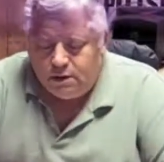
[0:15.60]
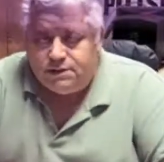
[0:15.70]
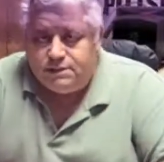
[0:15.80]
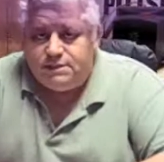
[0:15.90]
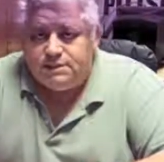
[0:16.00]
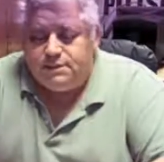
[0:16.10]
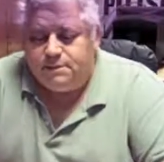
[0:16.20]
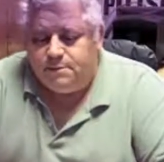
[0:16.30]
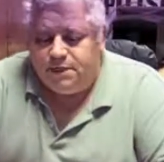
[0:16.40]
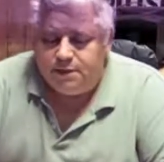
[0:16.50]
As I
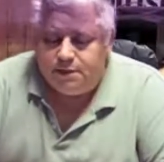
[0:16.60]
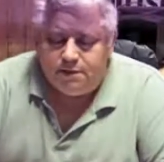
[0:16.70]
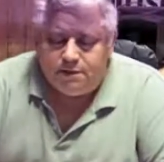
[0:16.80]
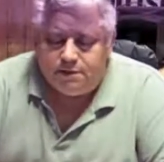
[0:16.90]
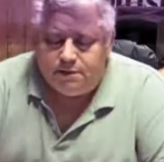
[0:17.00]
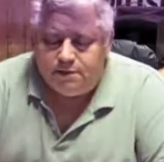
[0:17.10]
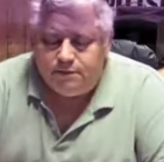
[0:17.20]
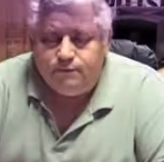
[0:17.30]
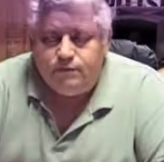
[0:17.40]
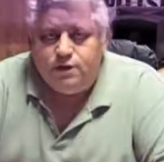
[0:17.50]
said in my
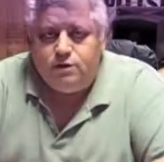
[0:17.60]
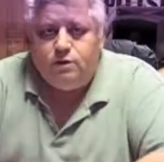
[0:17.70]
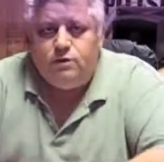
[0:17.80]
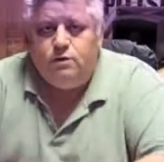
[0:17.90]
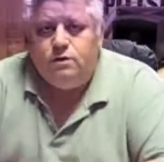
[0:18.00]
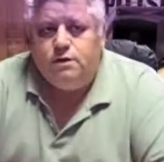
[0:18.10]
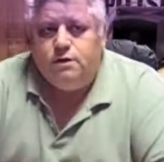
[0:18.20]
video